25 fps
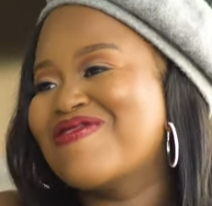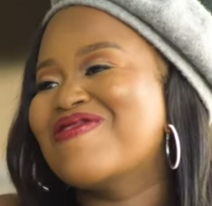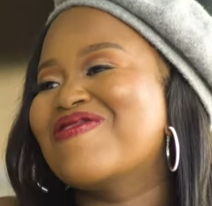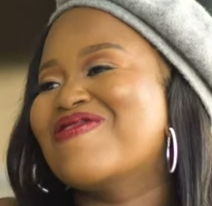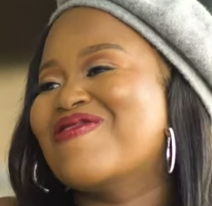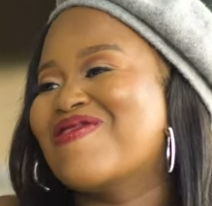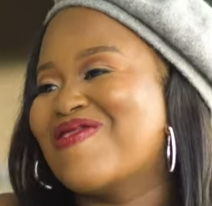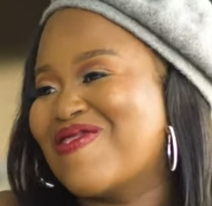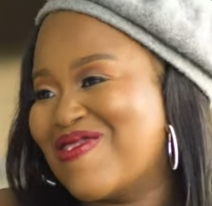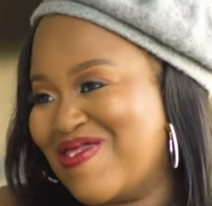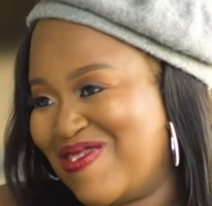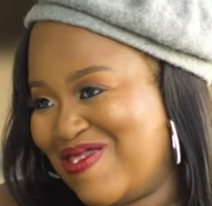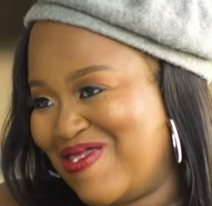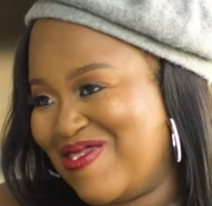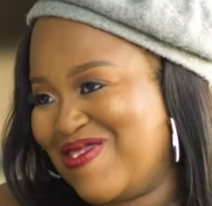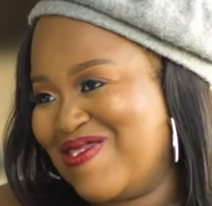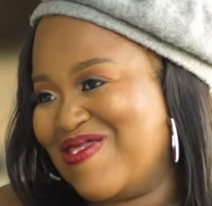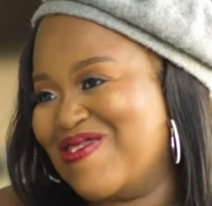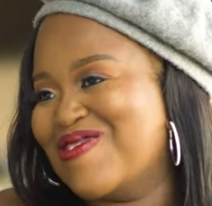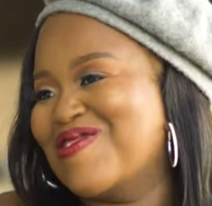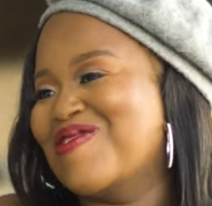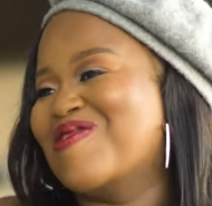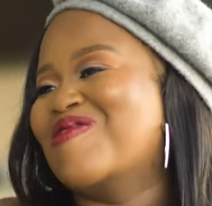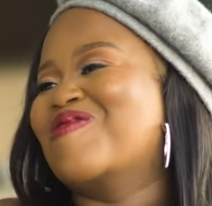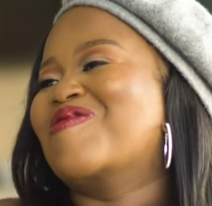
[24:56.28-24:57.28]
and then just
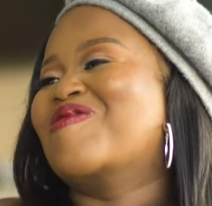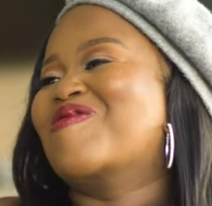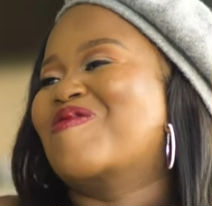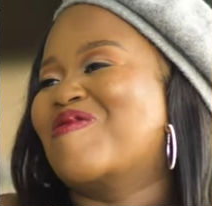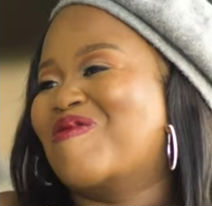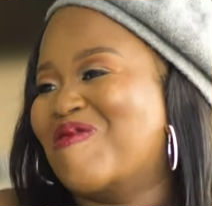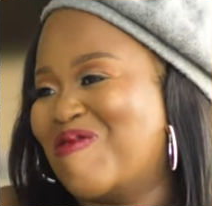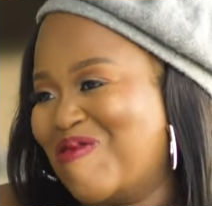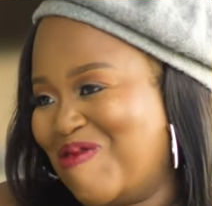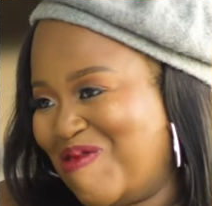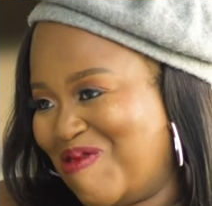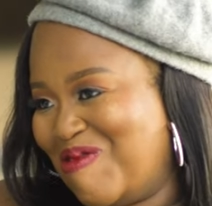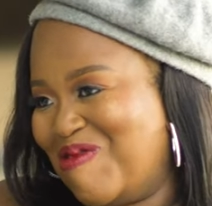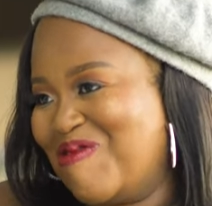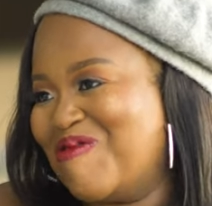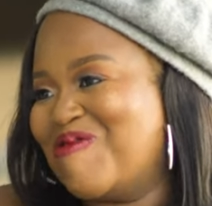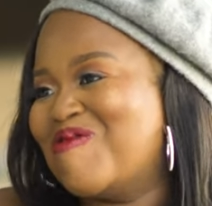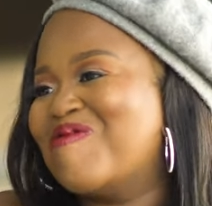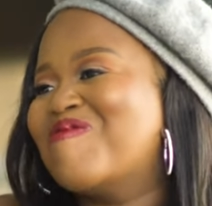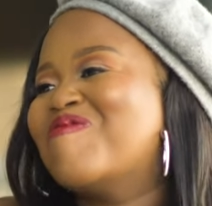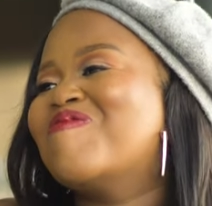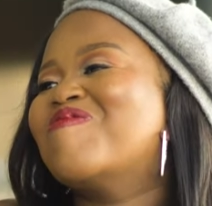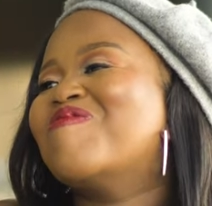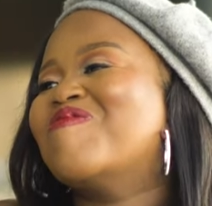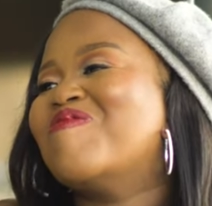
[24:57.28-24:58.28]
do the things. Thank you
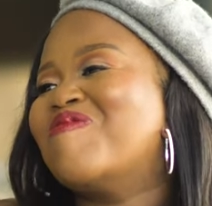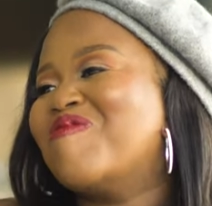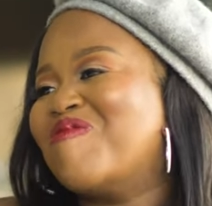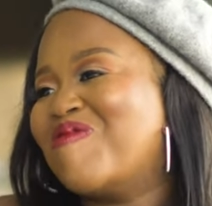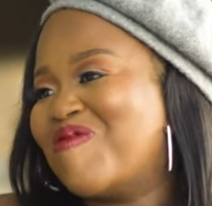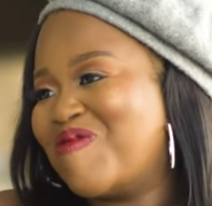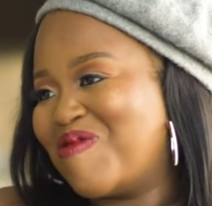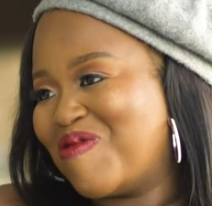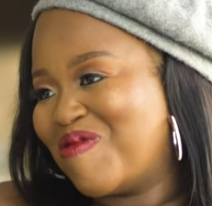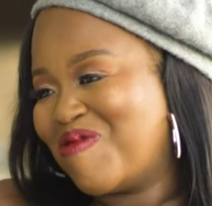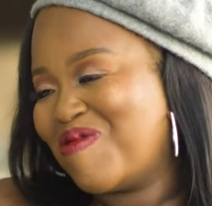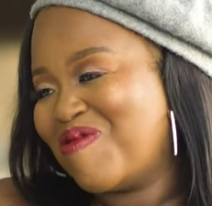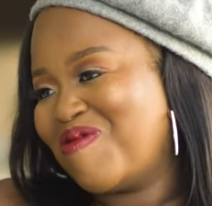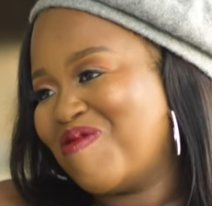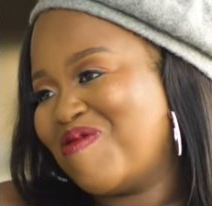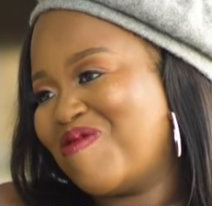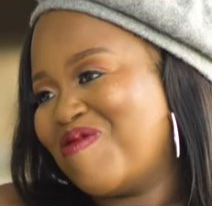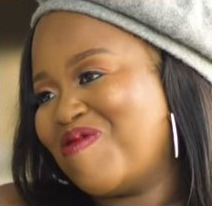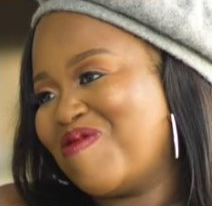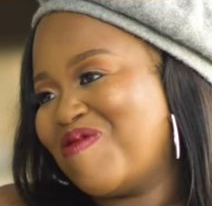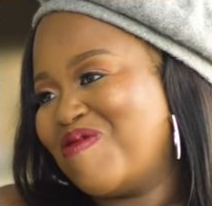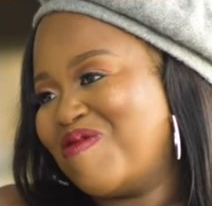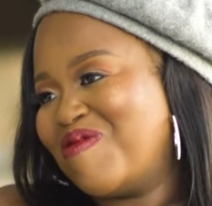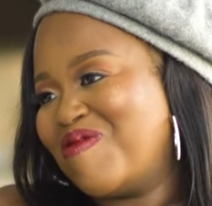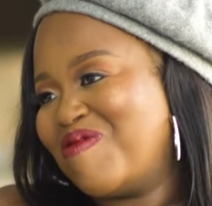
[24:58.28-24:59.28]
so much, Lulu. I
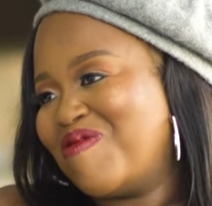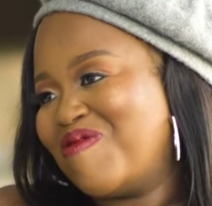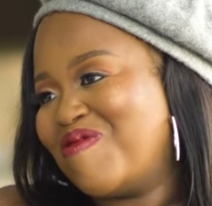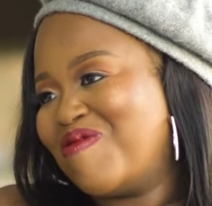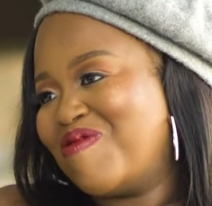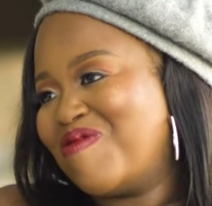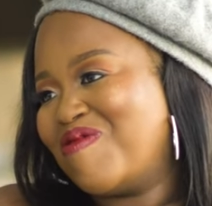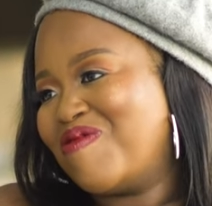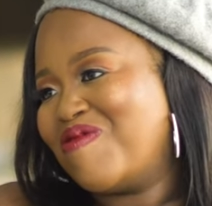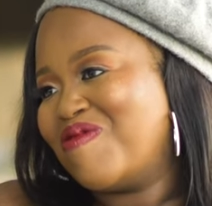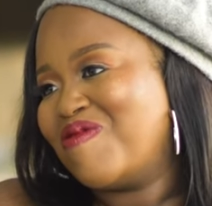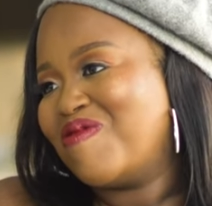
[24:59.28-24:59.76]
really appreciate